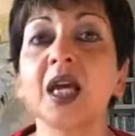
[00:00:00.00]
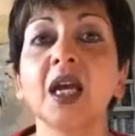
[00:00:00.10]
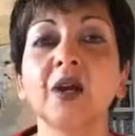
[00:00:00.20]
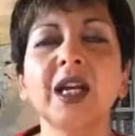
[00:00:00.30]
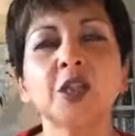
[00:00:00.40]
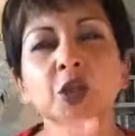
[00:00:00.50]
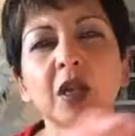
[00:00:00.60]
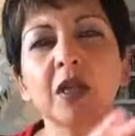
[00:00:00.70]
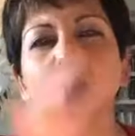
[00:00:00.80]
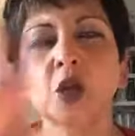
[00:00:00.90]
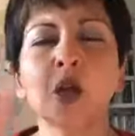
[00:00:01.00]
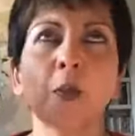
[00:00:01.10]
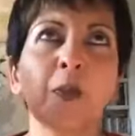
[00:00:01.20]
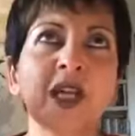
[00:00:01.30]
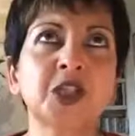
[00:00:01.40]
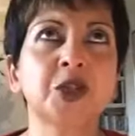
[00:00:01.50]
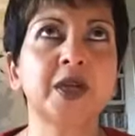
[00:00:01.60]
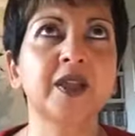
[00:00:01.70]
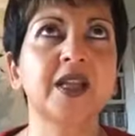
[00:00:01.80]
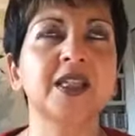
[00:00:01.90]
Right? So you're
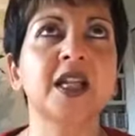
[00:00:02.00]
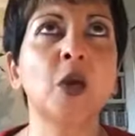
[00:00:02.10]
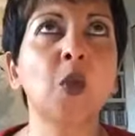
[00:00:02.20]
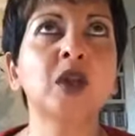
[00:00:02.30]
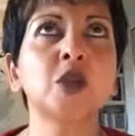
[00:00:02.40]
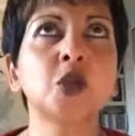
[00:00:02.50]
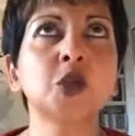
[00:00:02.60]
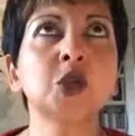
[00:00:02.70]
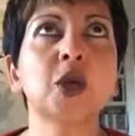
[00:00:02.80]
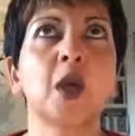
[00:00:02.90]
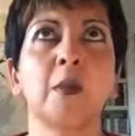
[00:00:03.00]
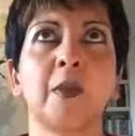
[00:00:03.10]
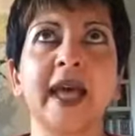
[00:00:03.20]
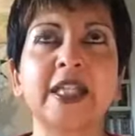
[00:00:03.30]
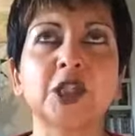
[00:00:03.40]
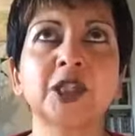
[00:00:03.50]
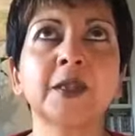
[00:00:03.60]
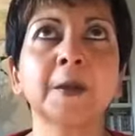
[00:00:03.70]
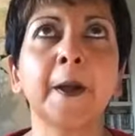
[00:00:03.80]
picturing this, and I want you to imagine